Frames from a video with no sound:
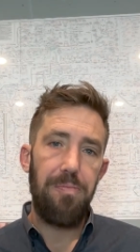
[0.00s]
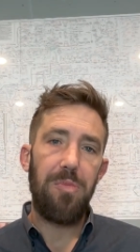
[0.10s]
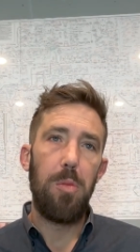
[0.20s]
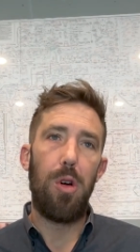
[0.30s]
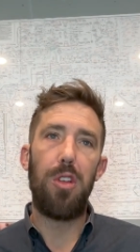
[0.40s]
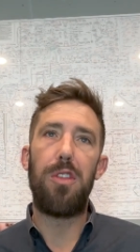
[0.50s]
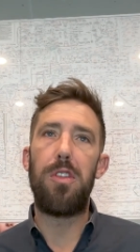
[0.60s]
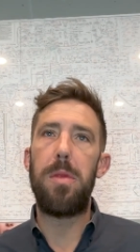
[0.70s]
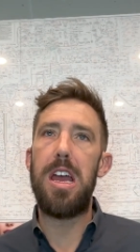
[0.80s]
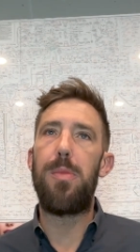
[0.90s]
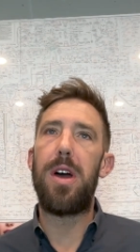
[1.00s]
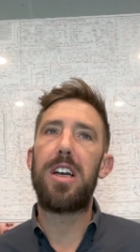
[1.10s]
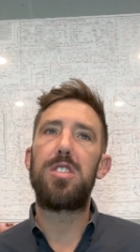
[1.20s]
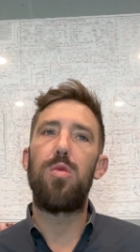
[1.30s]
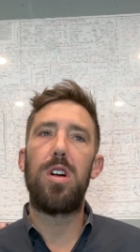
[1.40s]
Both are from
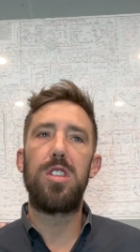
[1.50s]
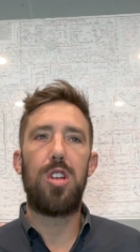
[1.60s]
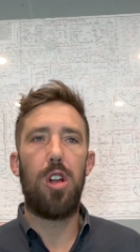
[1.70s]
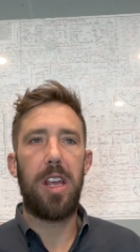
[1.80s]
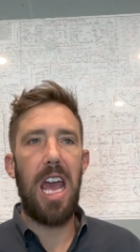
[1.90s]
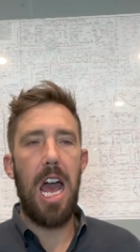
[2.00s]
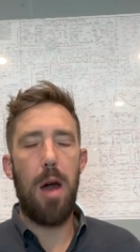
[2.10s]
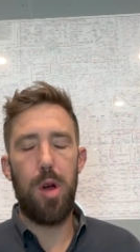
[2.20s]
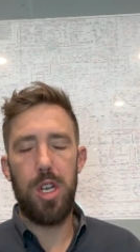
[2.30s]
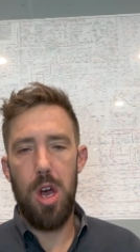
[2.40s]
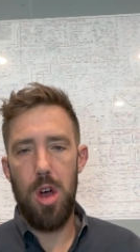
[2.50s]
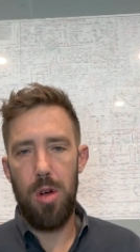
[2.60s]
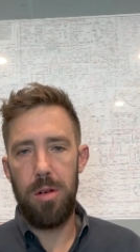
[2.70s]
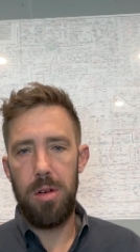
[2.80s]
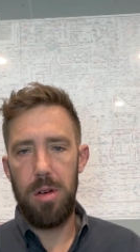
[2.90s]
Apex. One's called
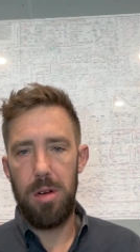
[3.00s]
Gabatone,